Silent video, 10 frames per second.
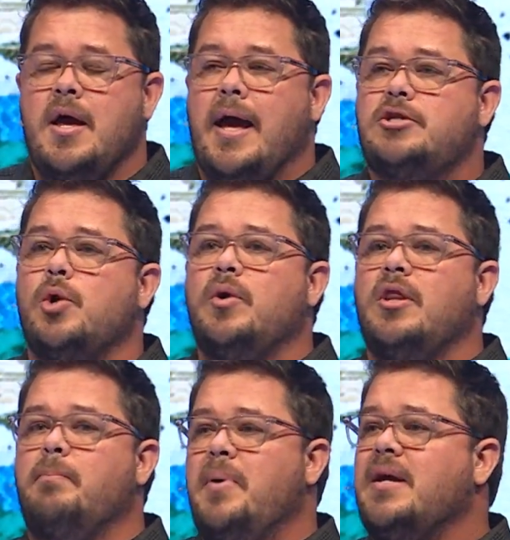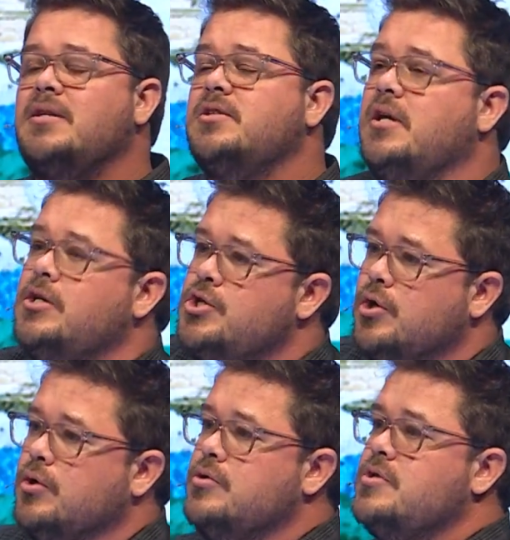And so one of the biggest
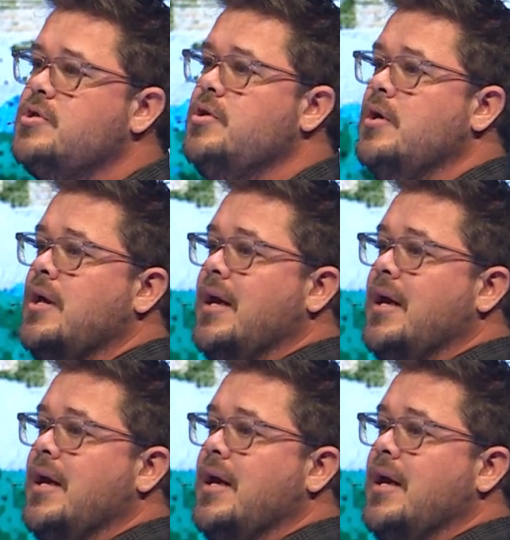issues